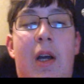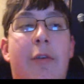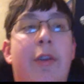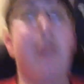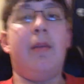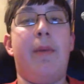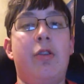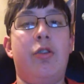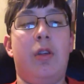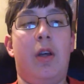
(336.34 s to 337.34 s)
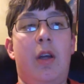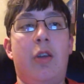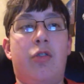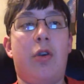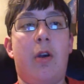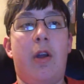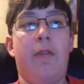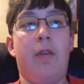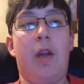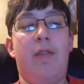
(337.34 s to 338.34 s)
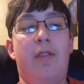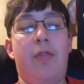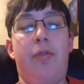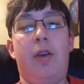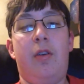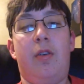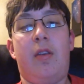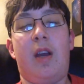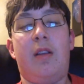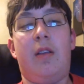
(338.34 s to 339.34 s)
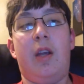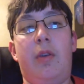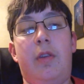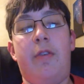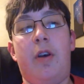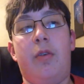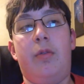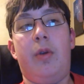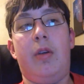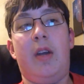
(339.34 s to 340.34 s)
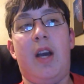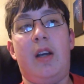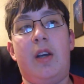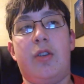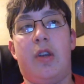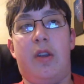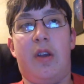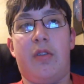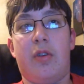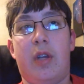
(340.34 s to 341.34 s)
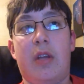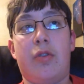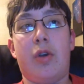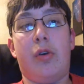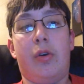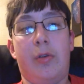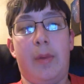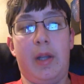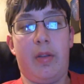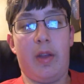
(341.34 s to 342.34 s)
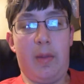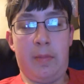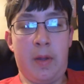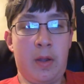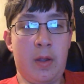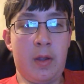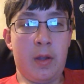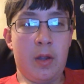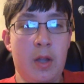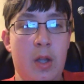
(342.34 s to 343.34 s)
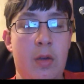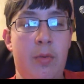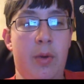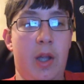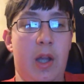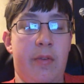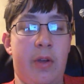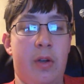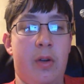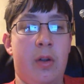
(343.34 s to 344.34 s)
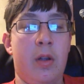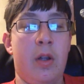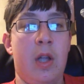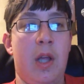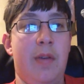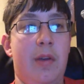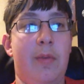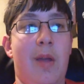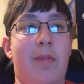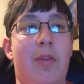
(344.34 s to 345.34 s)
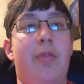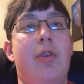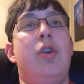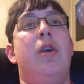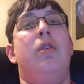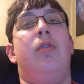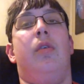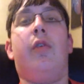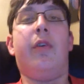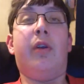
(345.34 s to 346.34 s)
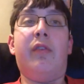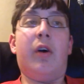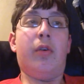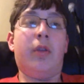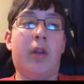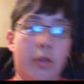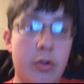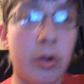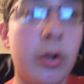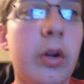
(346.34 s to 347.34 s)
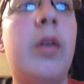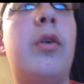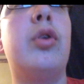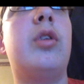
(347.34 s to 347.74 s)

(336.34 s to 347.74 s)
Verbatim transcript: Um, yet to mention the intro, even if we do decide to stick with the phone, we are not going to change the intro. The intro will remain the same. What even, even if we change over to the phone, the intro will